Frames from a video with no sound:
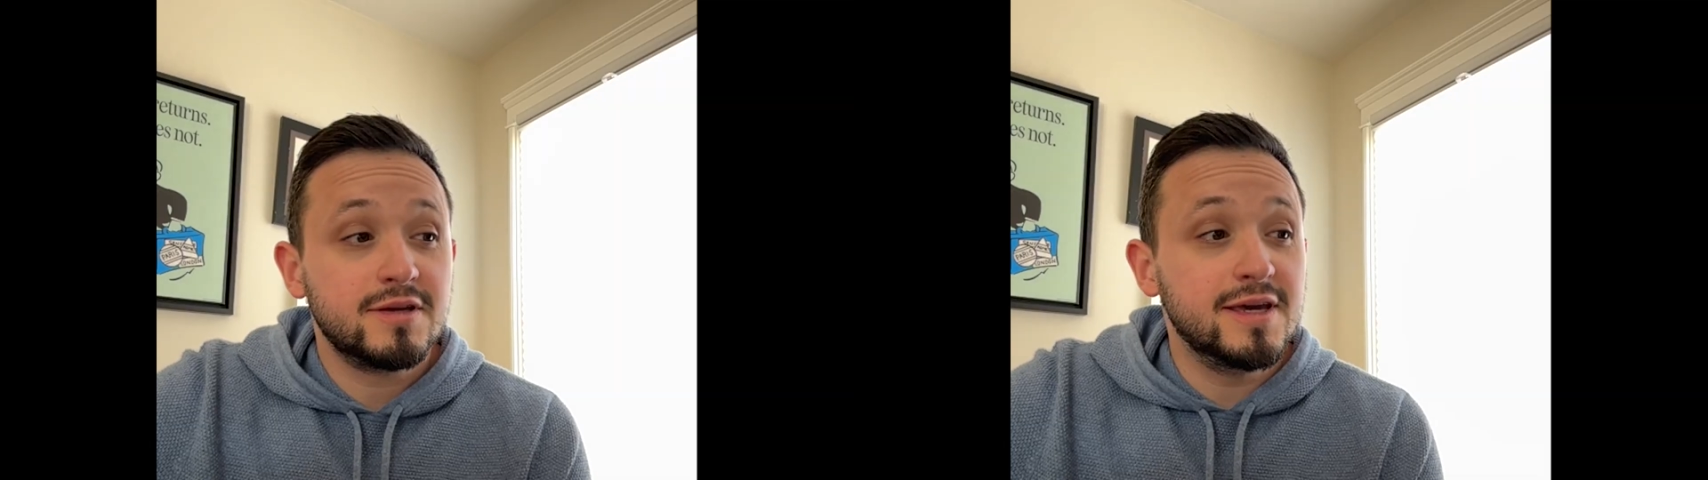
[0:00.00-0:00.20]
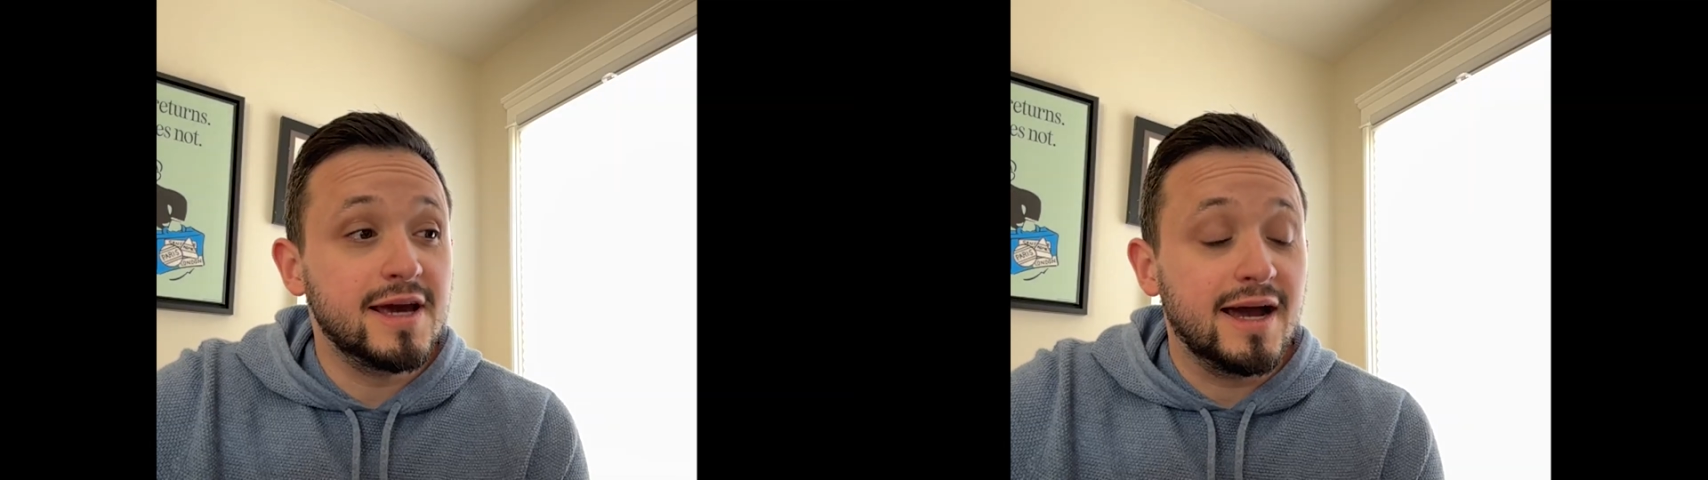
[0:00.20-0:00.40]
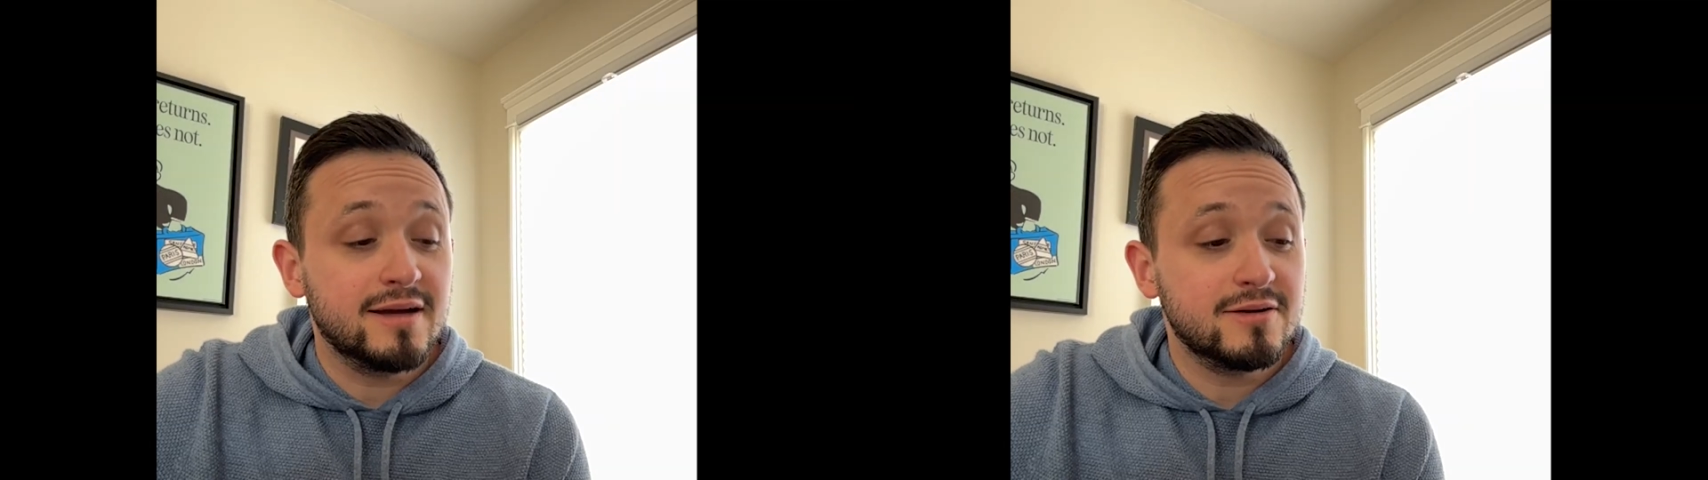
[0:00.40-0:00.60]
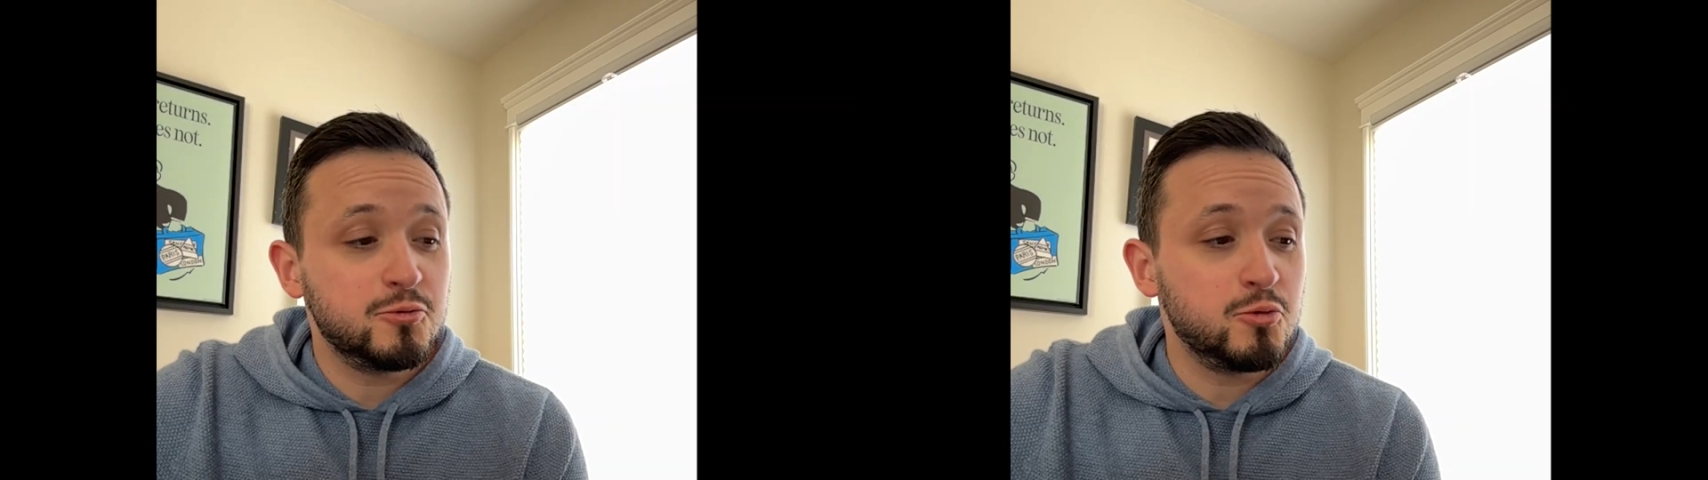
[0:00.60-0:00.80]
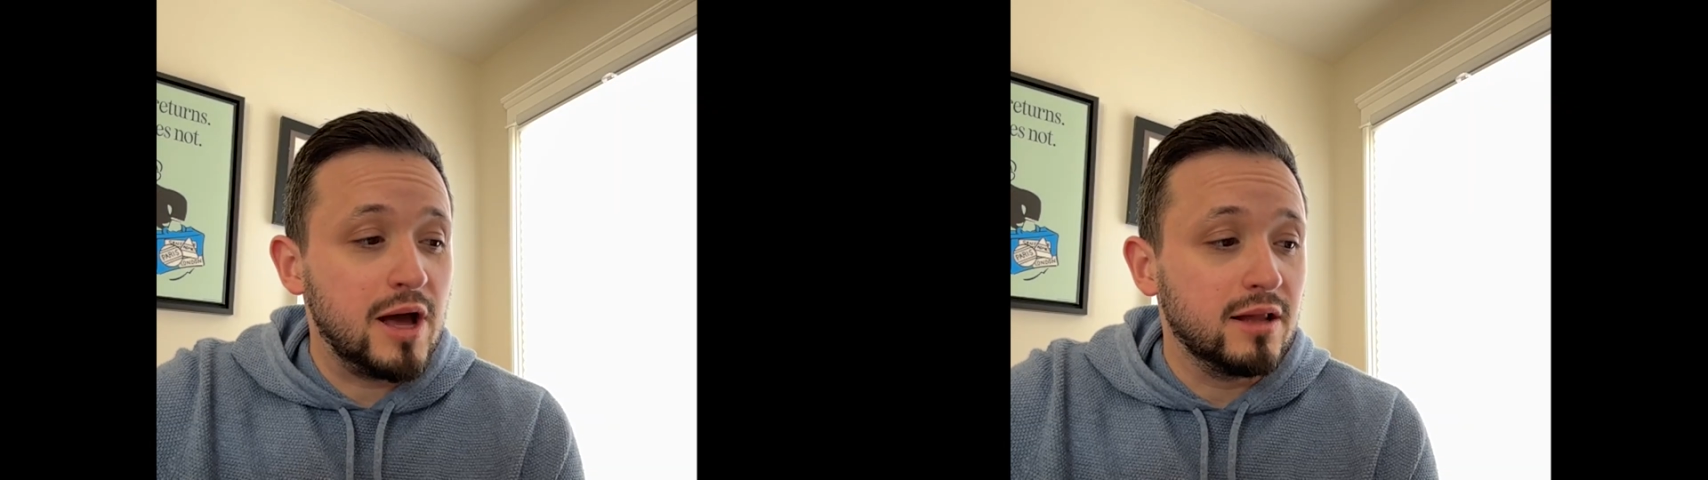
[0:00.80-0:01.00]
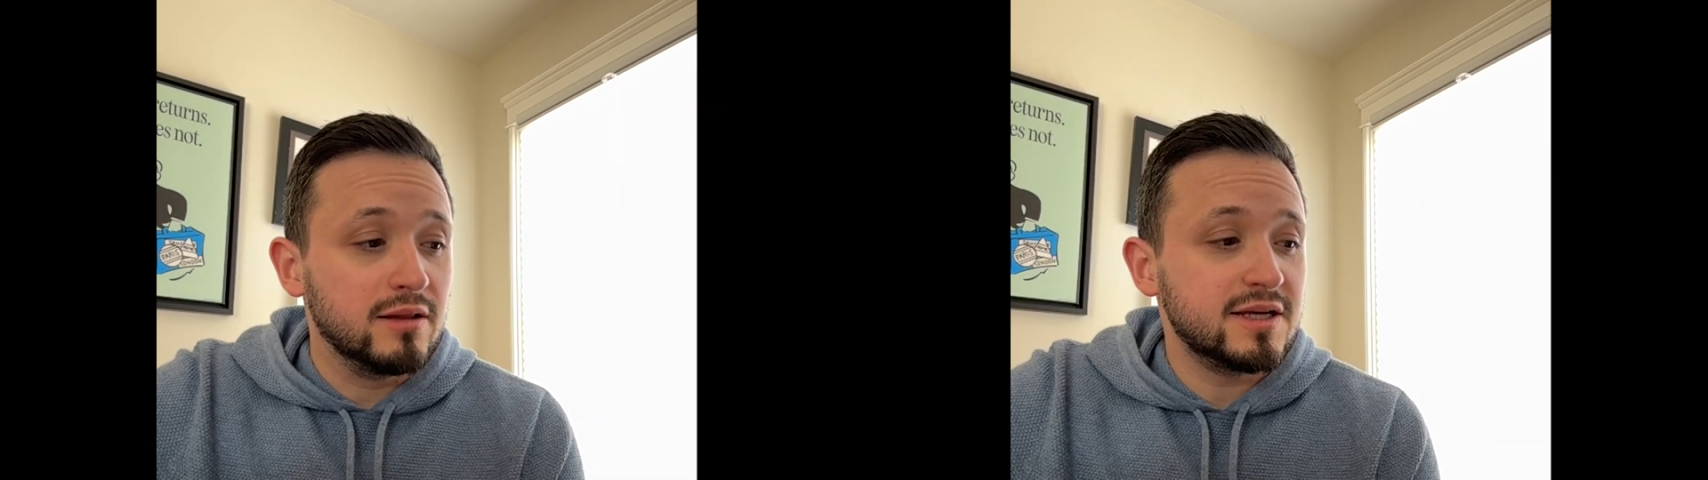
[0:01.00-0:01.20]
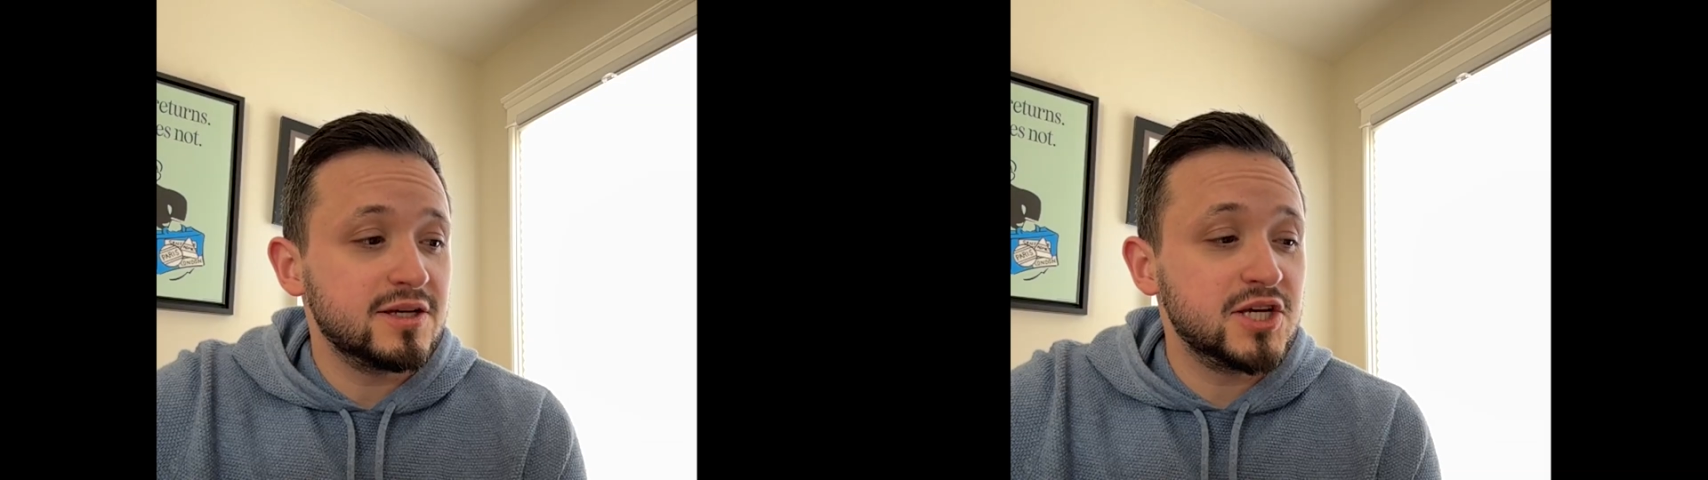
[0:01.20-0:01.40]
Yeah. Well,